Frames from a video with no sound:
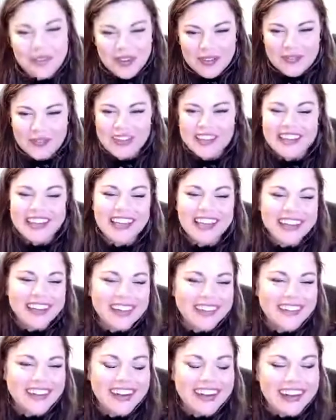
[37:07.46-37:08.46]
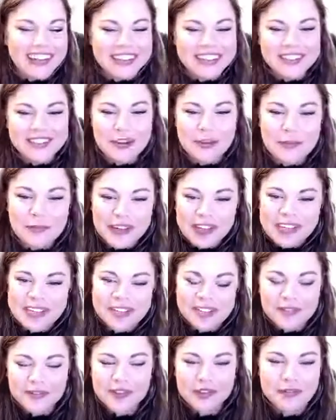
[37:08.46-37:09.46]
Thank you guys so much.
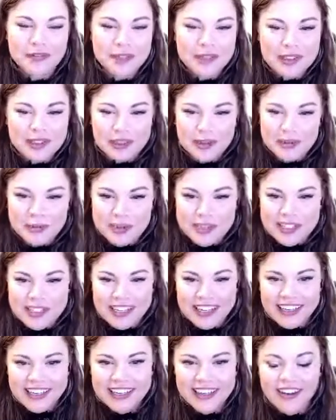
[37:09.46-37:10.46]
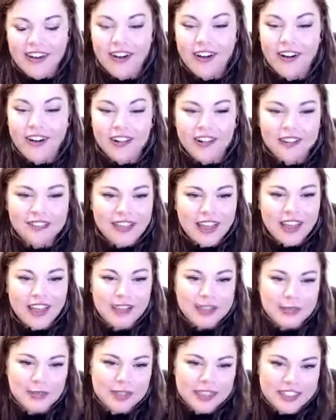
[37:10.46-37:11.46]
We really appreciate all of the
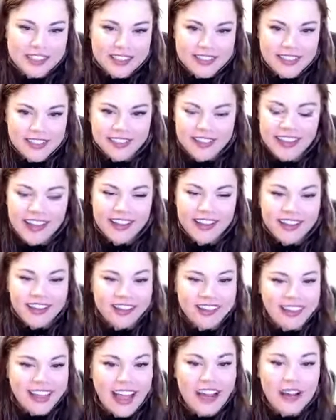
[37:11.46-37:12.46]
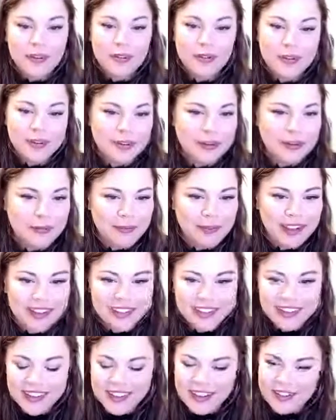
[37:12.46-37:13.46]
expertise on that in that room
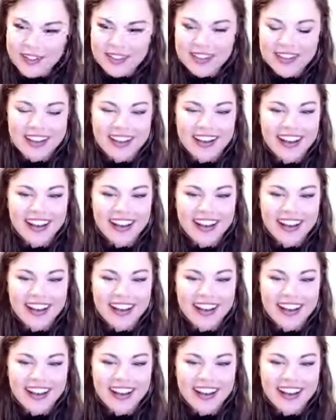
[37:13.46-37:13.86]
alone.